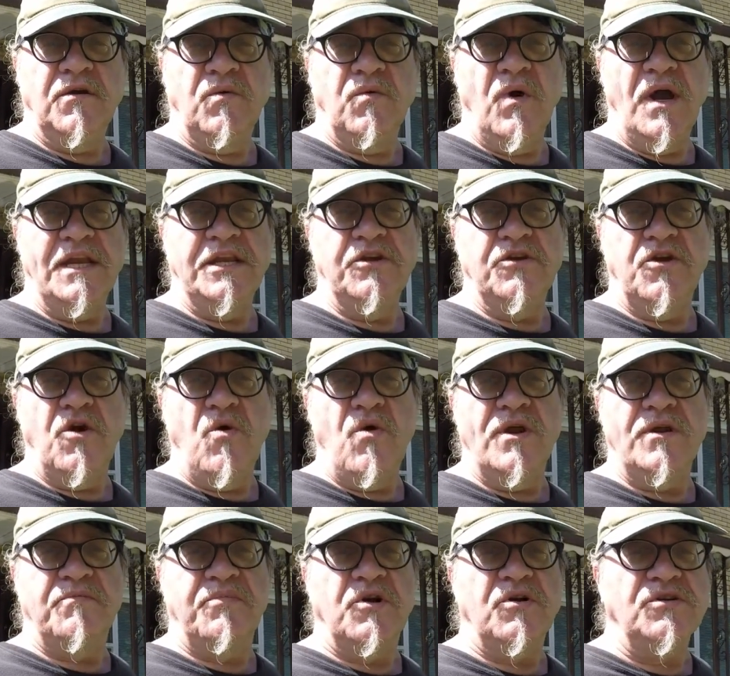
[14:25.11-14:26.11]
When you go
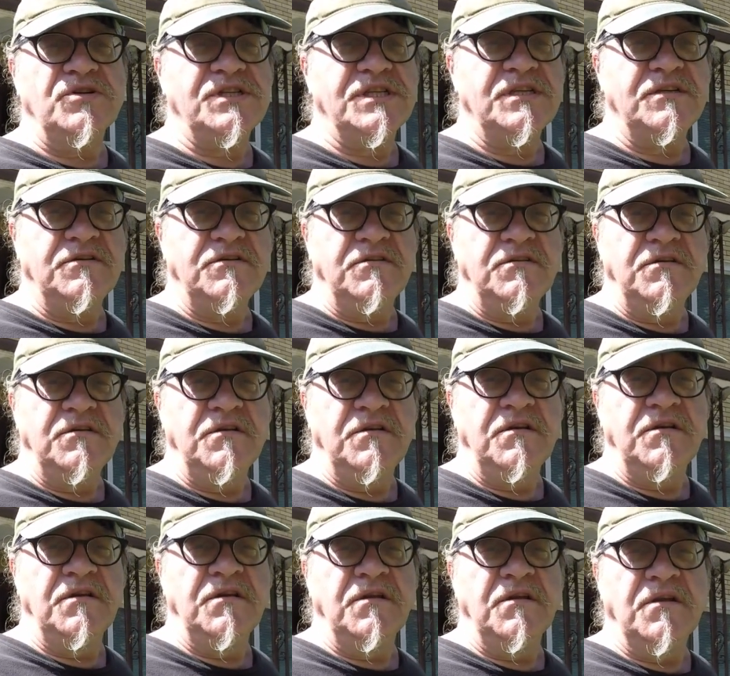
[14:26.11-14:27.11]
in person?
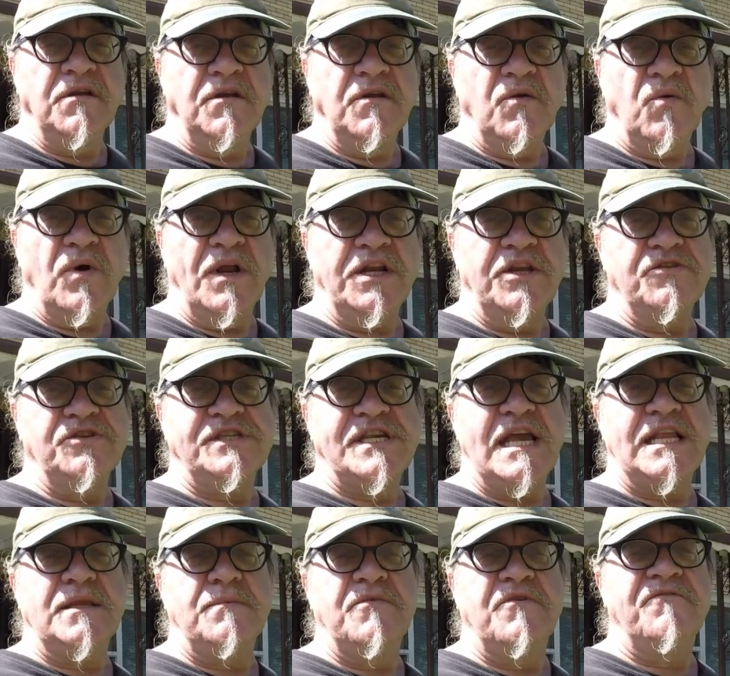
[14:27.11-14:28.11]
When you
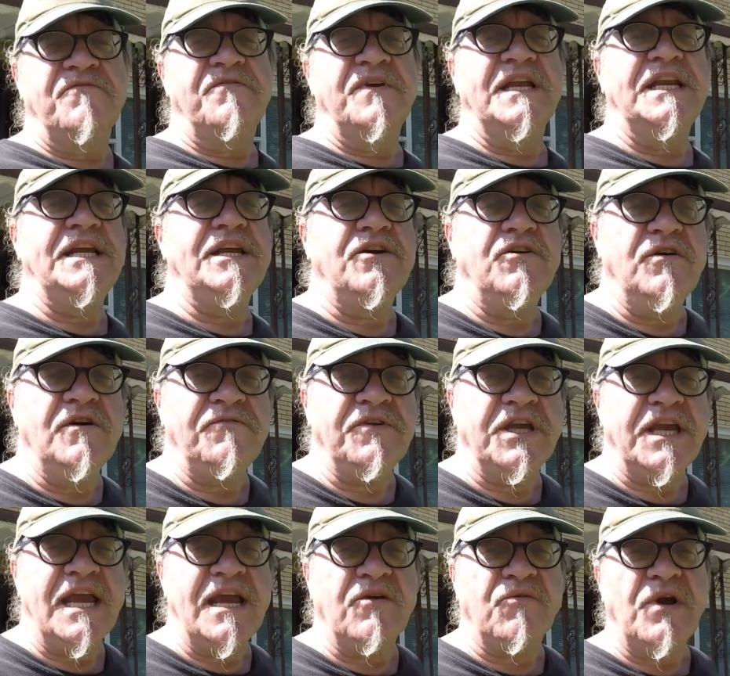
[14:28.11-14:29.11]
send them a video if you
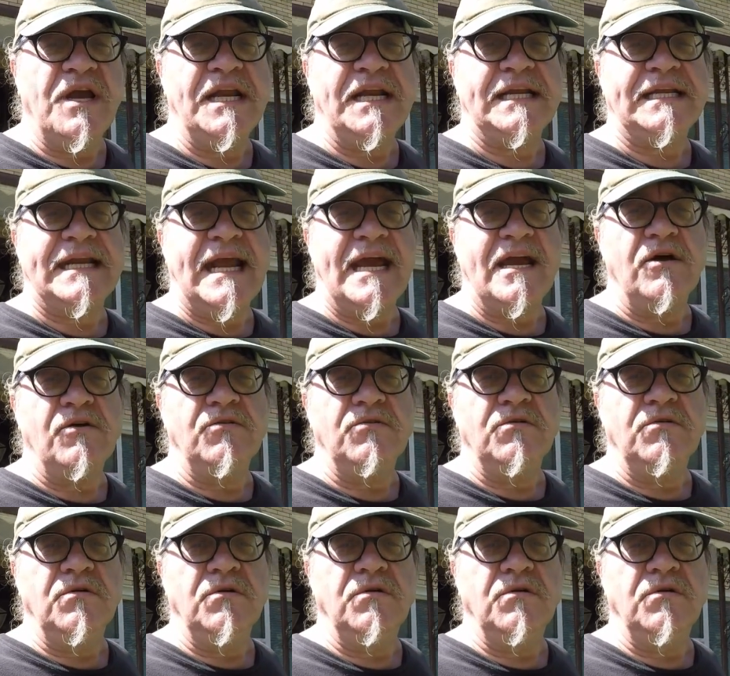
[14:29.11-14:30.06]
can't write it down?